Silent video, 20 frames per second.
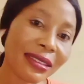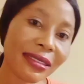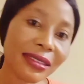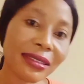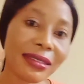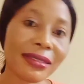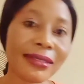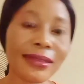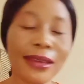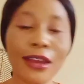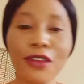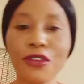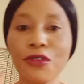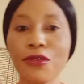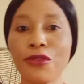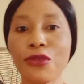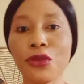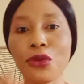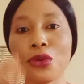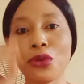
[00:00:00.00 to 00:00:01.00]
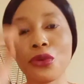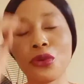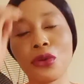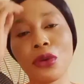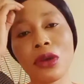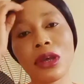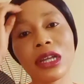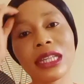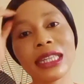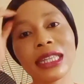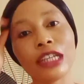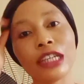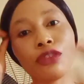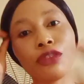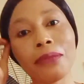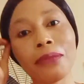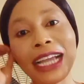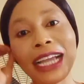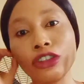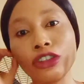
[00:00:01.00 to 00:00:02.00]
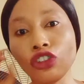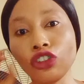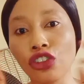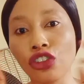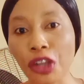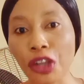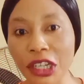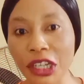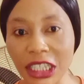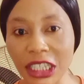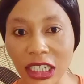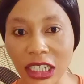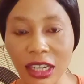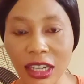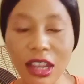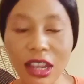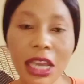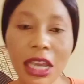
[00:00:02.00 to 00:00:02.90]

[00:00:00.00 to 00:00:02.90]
sincere review, my journey